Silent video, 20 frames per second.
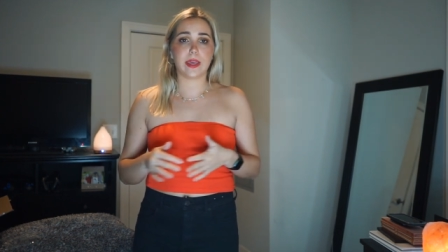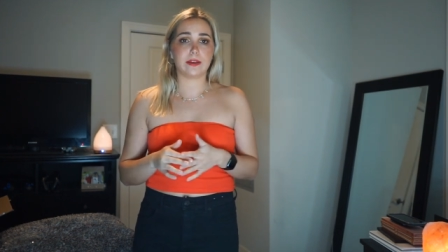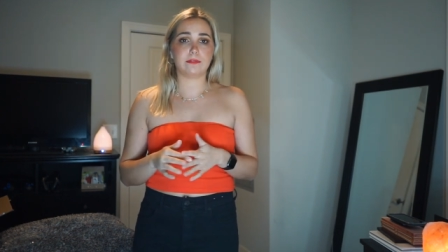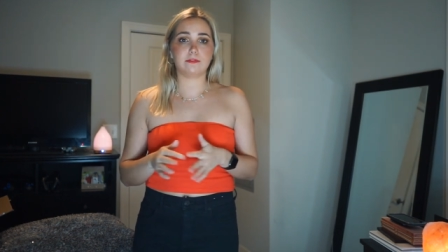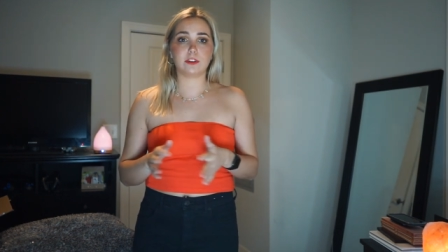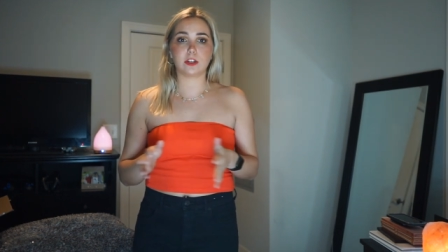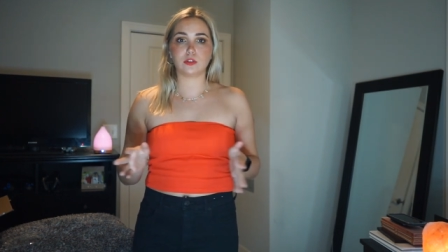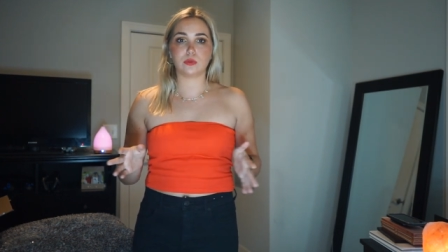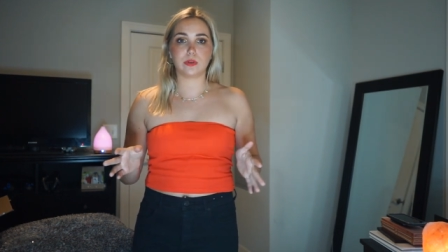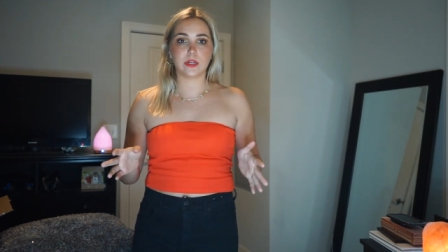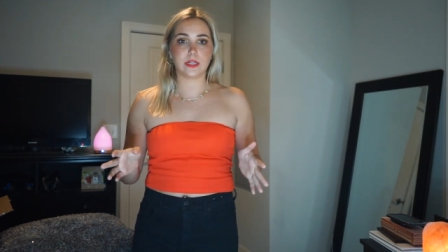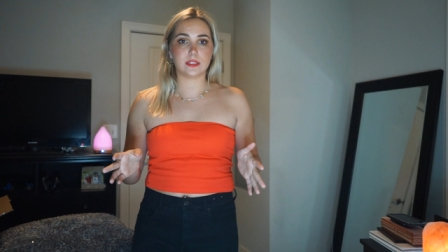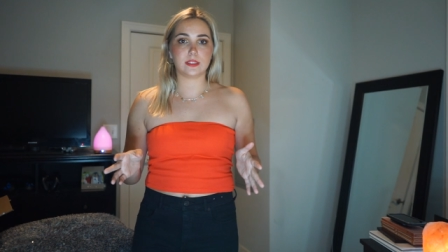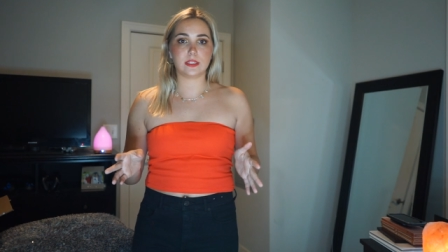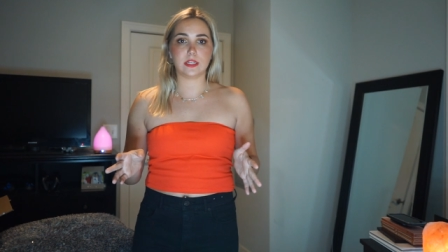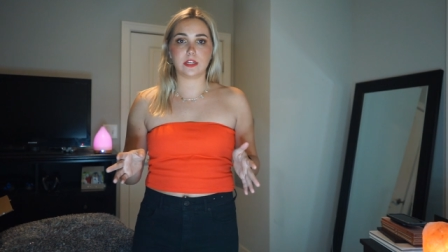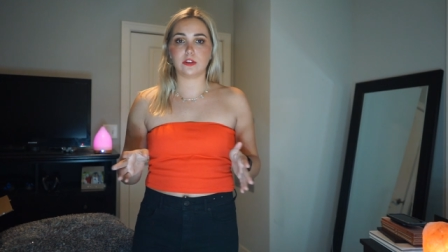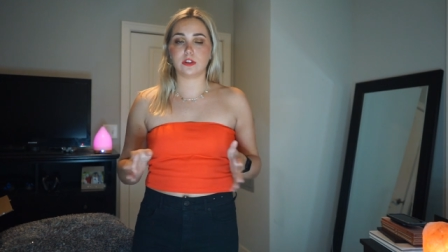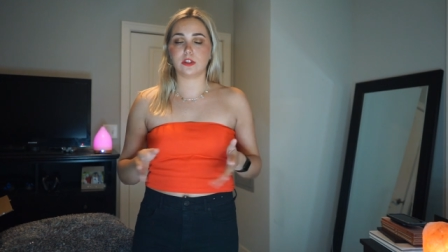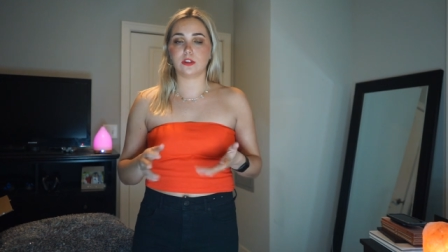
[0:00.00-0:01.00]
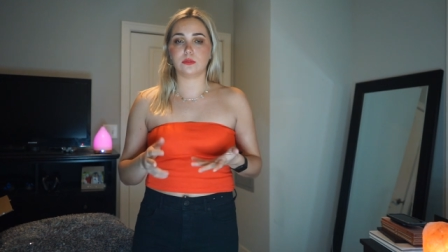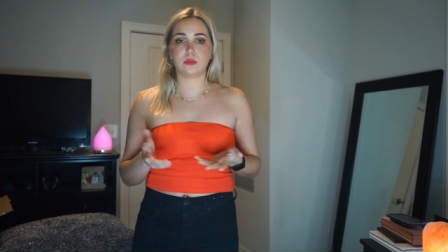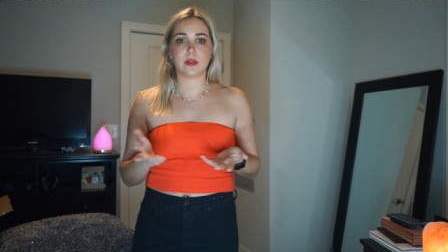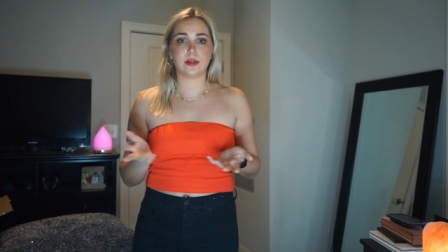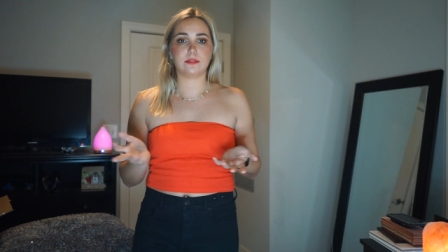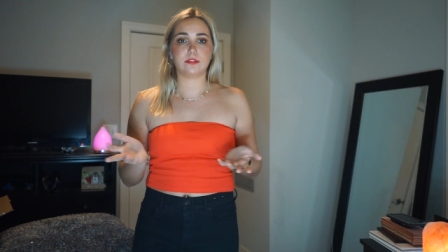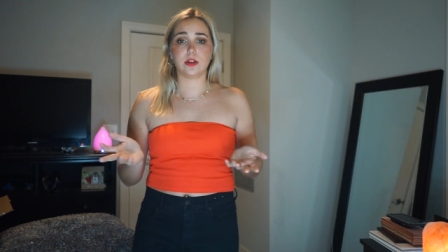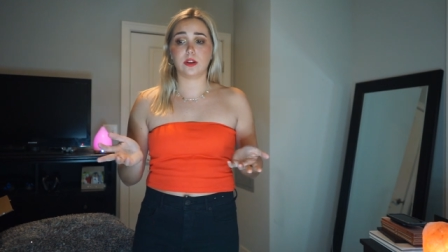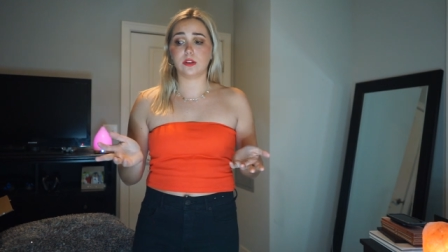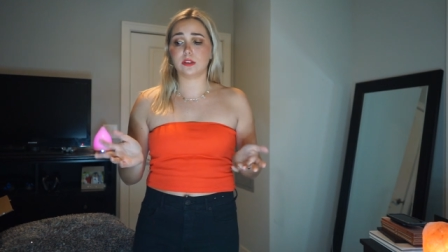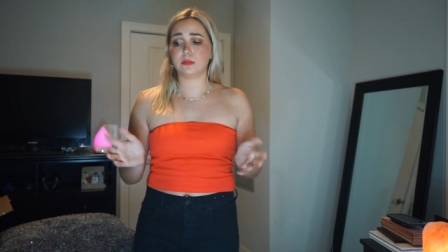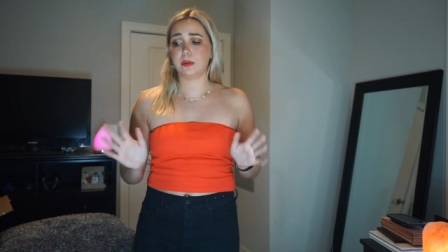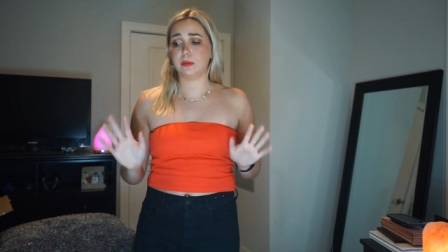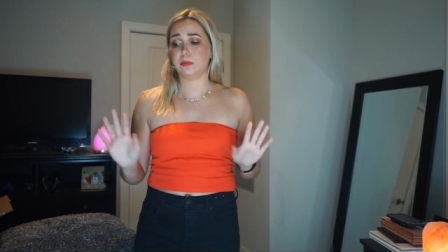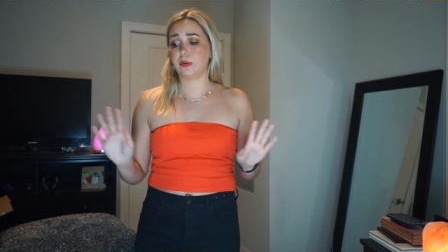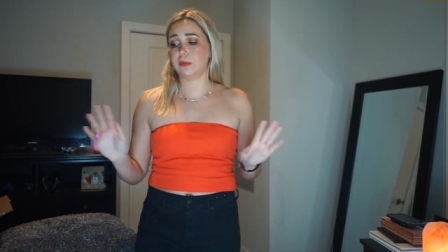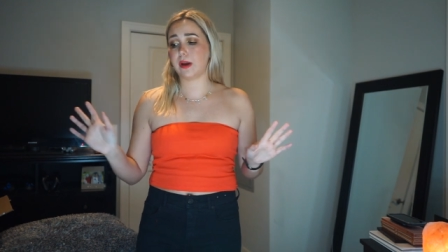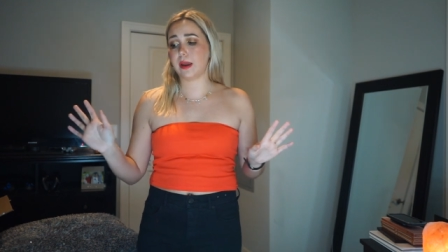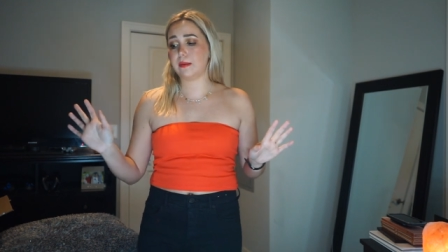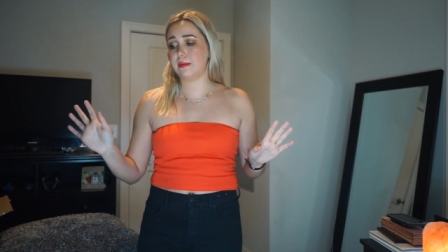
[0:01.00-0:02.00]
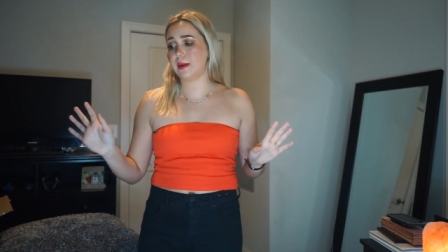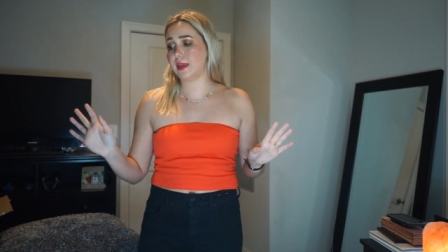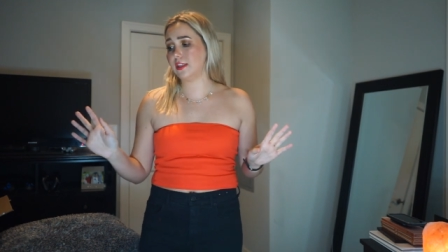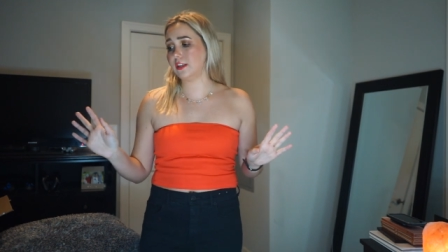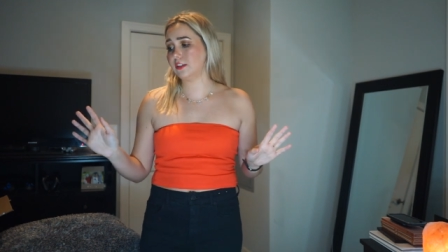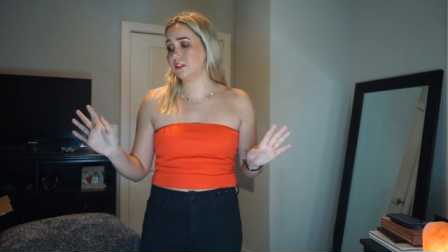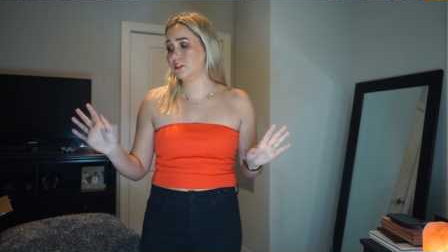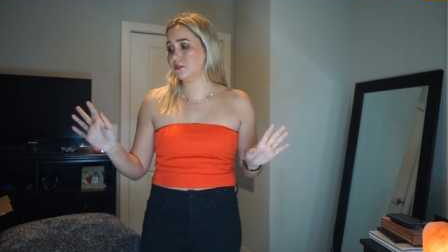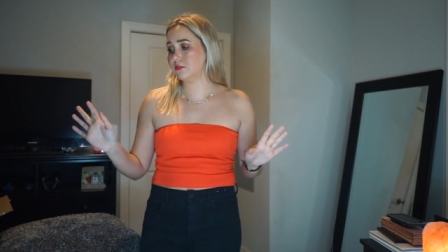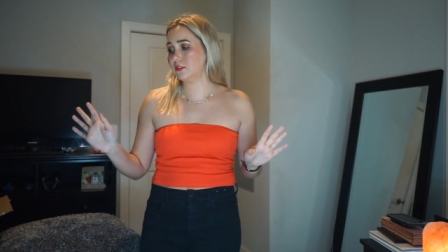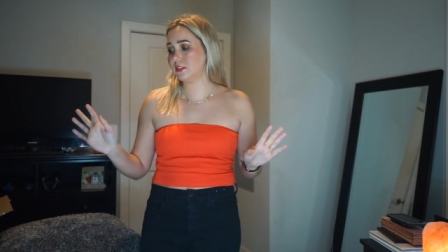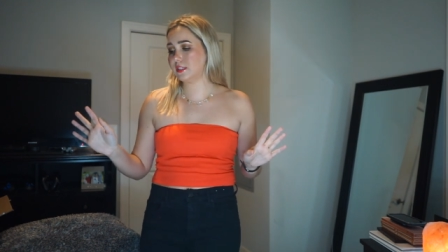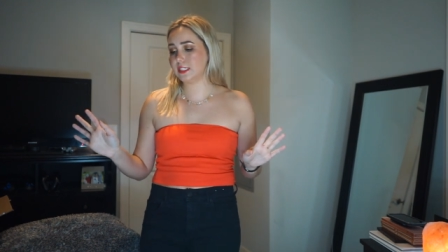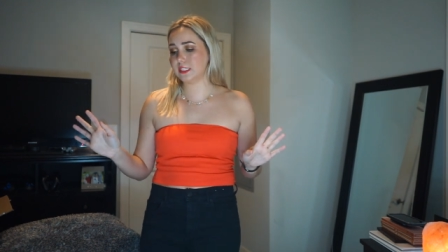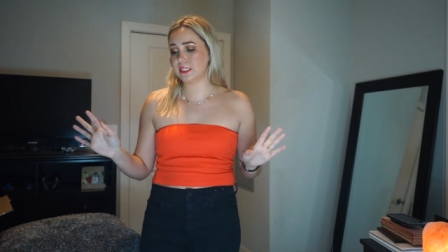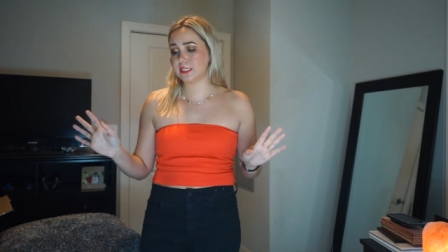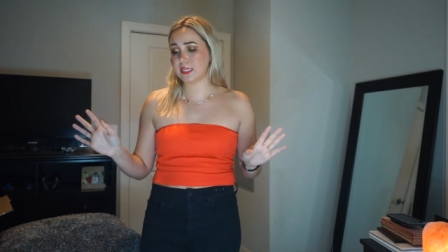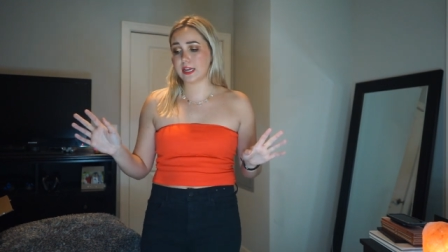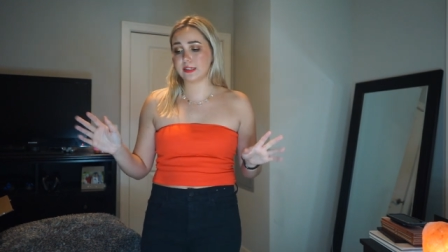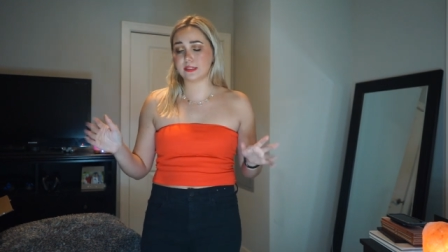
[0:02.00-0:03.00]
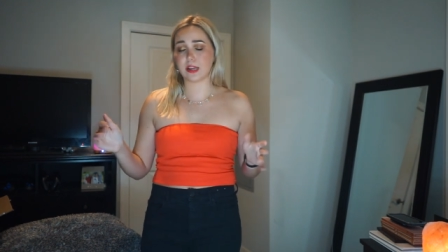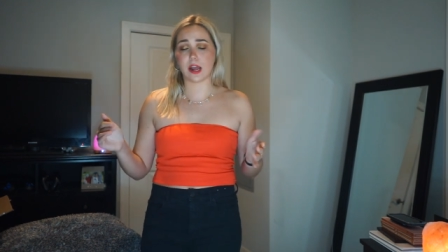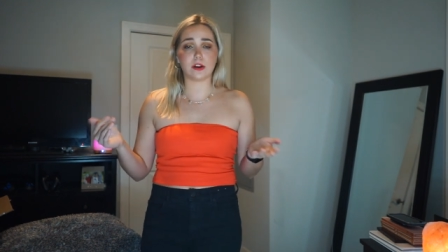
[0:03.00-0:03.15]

like Victoria's Secret or wherever else people buy bathing suits these days.